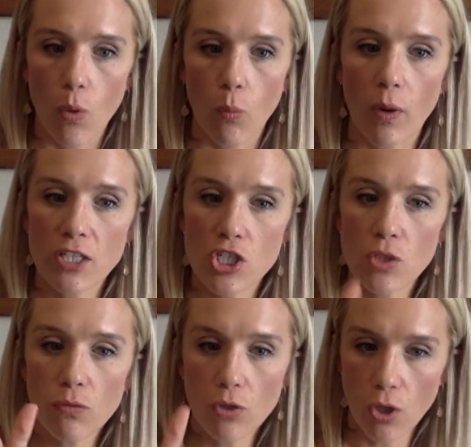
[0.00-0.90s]
Once
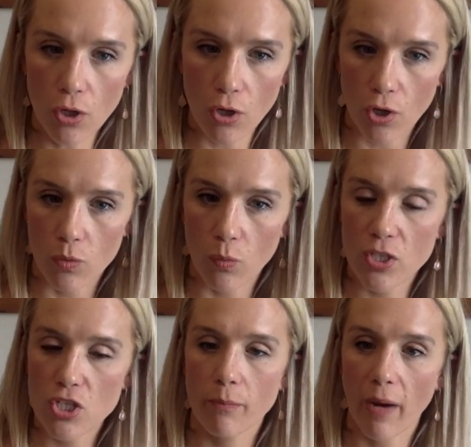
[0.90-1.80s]
you learn
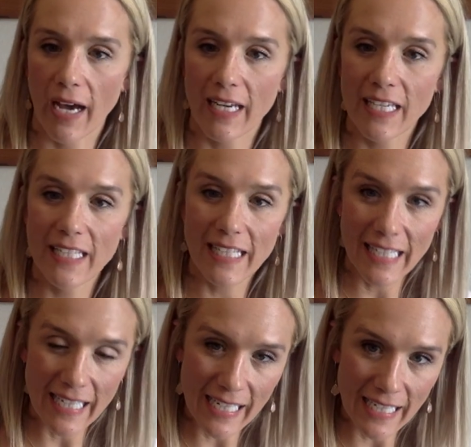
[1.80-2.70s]
what your body
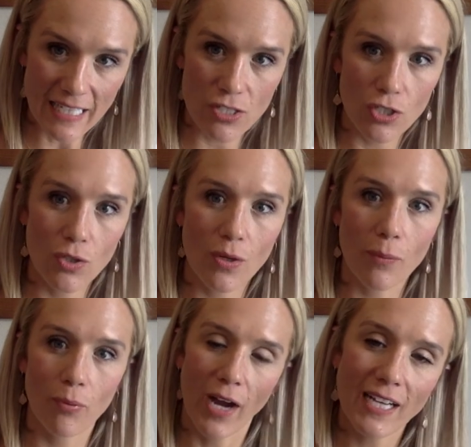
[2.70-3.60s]
needs, you can
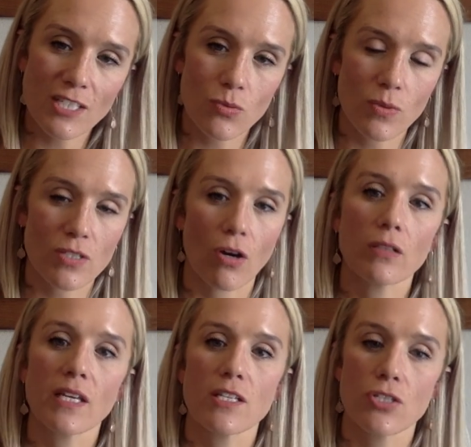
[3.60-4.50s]
practice what's
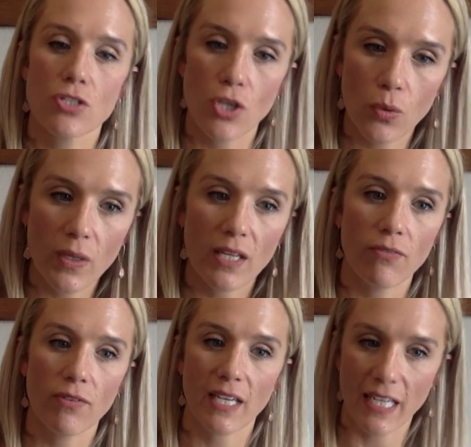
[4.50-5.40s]
called
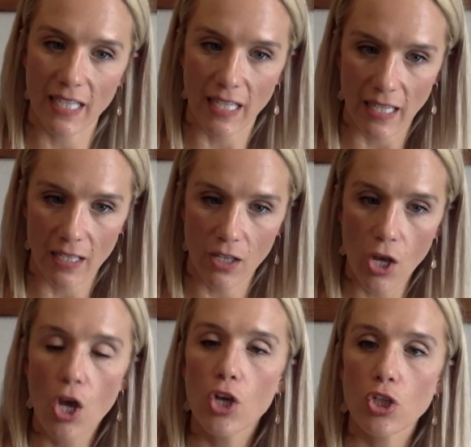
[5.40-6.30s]
intuitive eating.
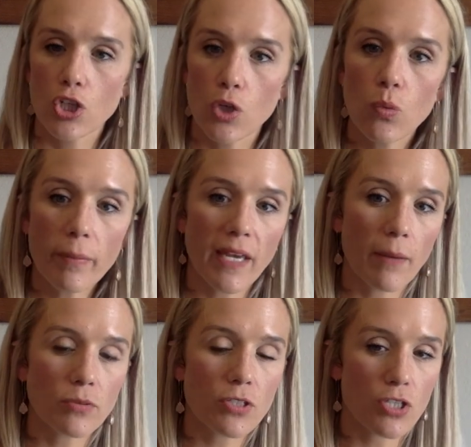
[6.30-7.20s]
You will be
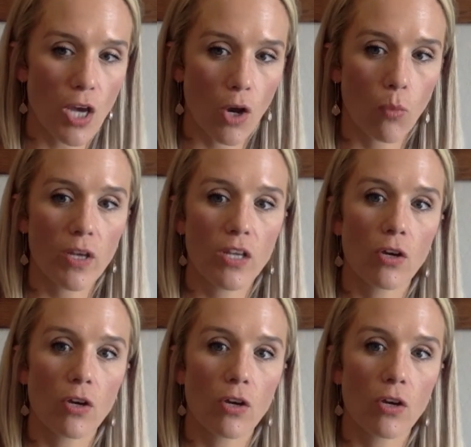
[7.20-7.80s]
able to know what